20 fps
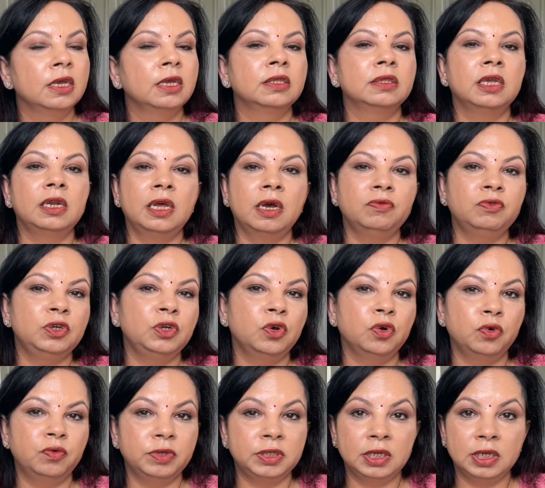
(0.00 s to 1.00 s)
Then I would
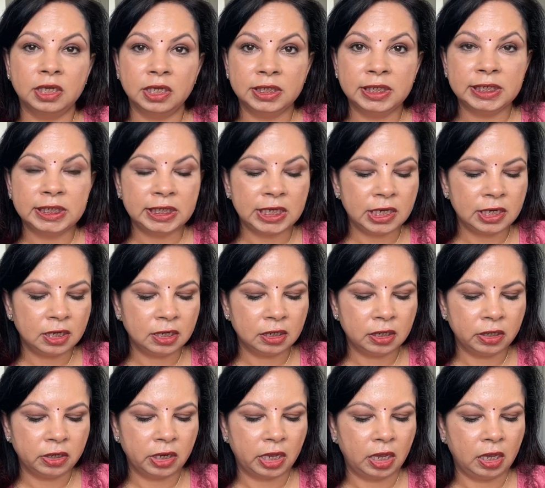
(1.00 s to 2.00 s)
go with the
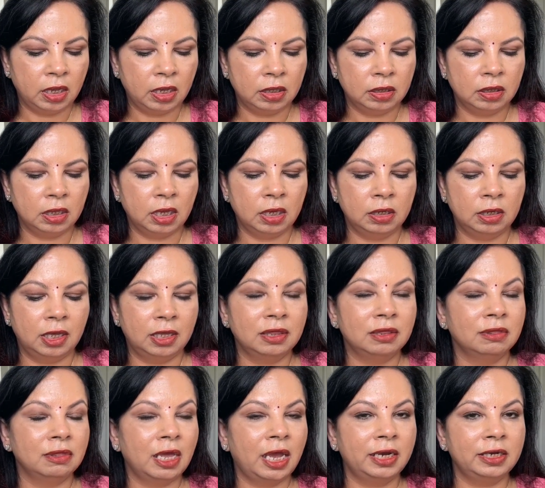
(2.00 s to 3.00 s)
concealer, and then
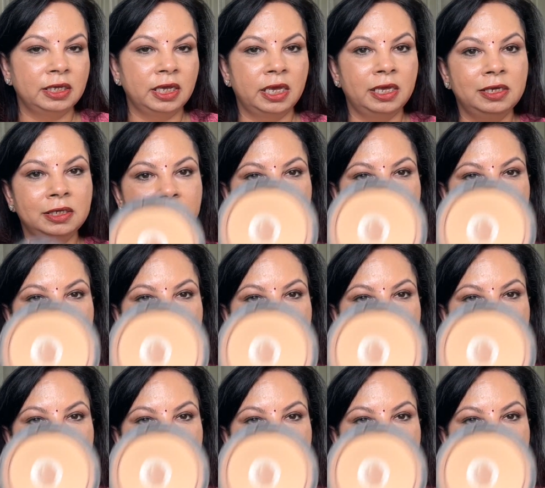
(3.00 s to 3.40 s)
in that case,